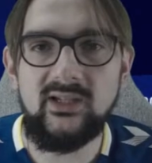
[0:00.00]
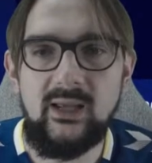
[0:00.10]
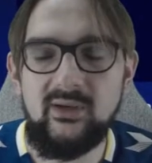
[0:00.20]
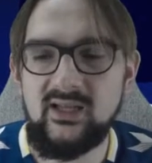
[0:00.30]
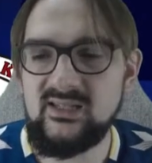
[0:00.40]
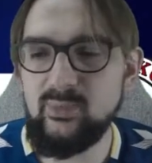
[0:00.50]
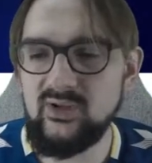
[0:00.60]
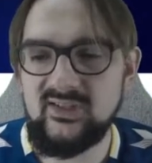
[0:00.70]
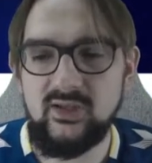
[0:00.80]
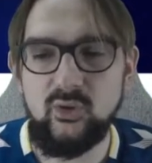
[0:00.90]
game against
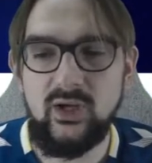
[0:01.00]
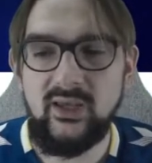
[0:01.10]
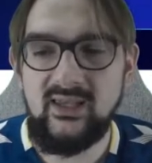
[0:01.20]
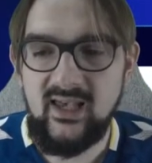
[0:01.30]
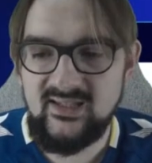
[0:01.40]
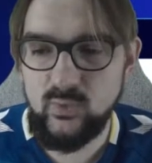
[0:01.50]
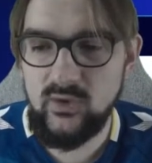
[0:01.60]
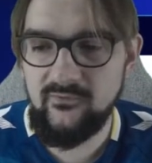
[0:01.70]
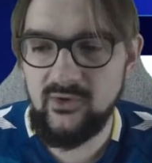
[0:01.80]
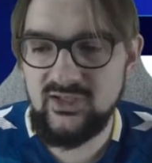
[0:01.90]
Barcelona. Yes,
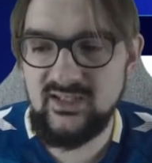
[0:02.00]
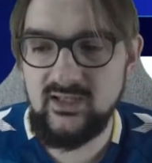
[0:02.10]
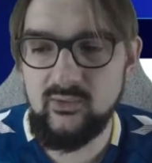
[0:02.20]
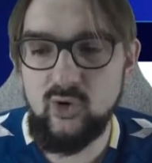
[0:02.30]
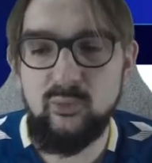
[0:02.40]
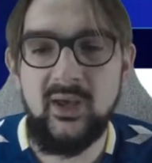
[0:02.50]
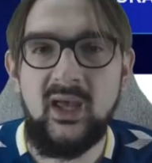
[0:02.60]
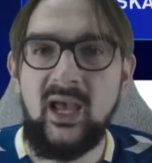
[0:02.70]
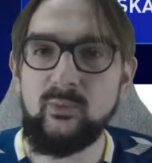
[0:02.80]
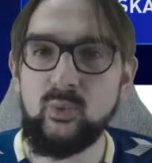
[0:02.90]
we're first in the group
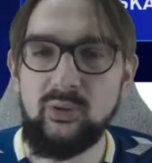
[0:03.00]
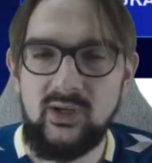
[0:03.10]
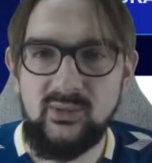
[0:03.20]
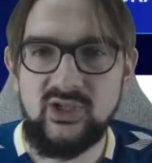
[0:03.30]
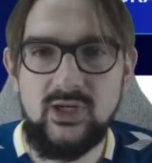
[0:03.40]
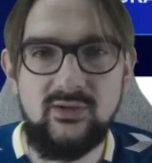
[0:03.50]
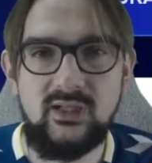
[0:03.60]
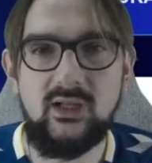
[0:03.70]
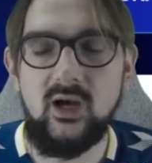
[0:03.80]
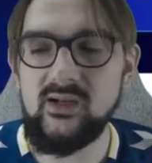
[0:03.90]
and we're pretty much
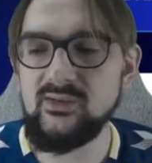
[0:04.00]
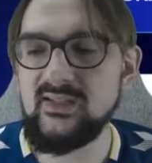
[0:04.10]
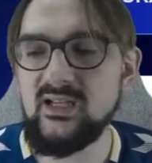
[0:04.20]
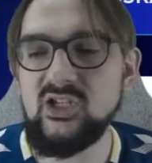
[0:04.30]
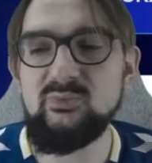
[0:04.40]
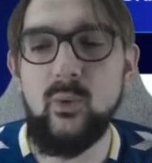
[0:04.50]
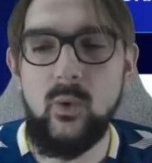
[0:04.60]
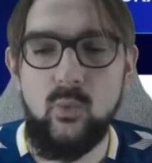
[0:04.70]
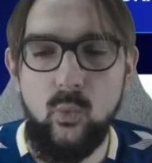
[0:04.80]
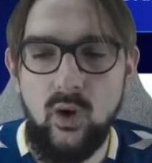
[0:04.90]
guaranteed knockout stages, but
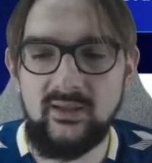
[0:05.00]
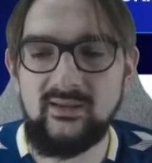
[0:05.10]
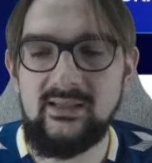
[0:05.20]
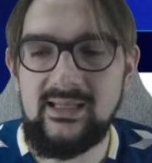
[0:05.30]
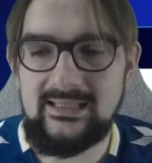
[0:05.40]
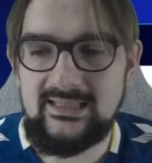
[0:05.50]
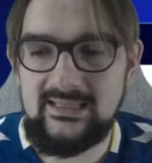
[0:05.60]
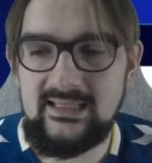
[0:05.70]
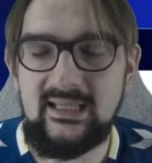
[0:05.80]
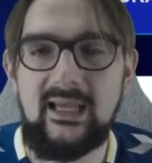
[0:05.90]
we want to get
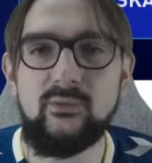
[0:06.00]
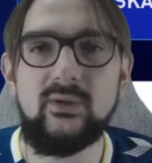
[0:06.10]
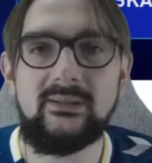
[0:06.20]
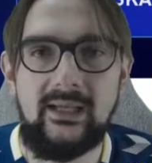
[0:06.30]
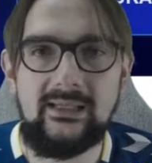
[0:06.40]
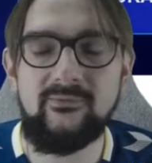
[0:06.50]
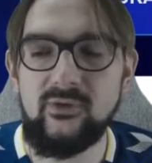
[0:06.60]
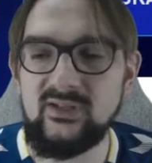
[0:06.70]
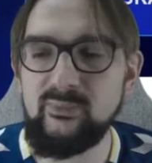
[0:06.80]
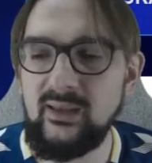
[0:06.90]
seeding and retain
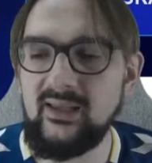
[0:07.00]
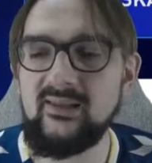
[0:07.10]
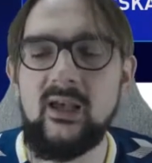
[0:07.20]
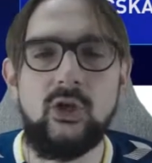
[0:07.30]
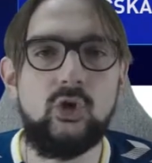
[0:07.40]
first place.